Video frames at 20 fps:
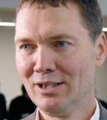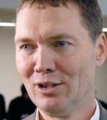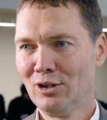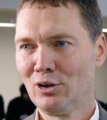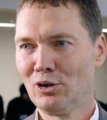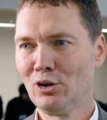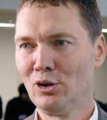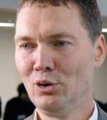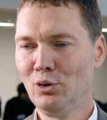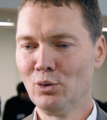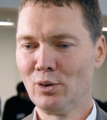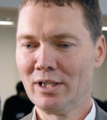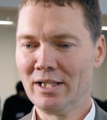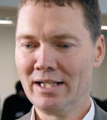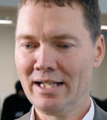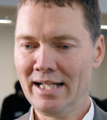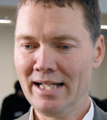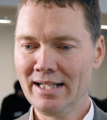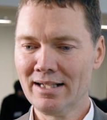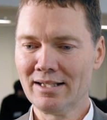So you
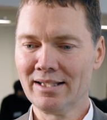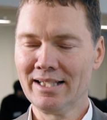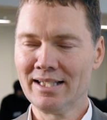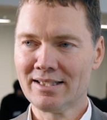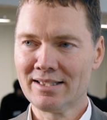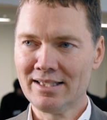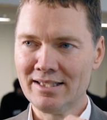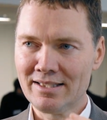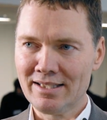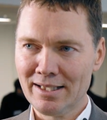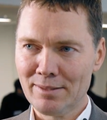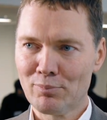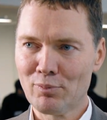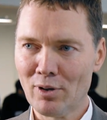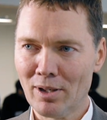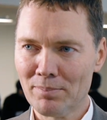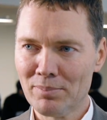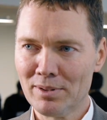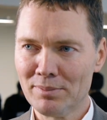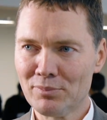can handle existing
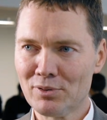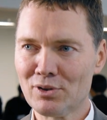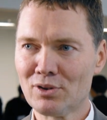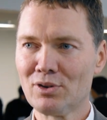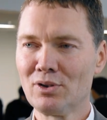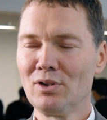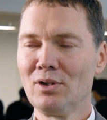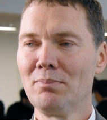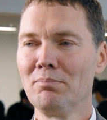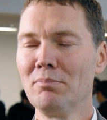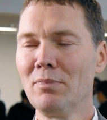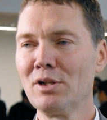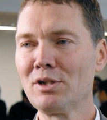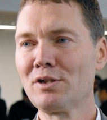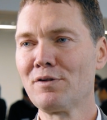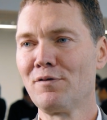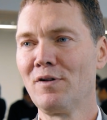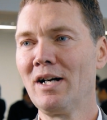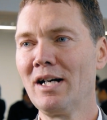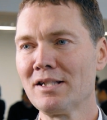problems
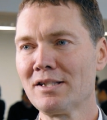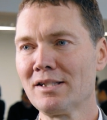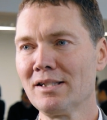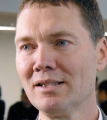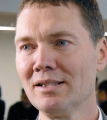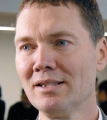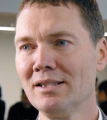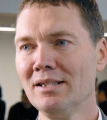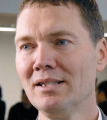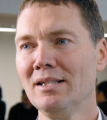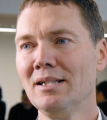much faster,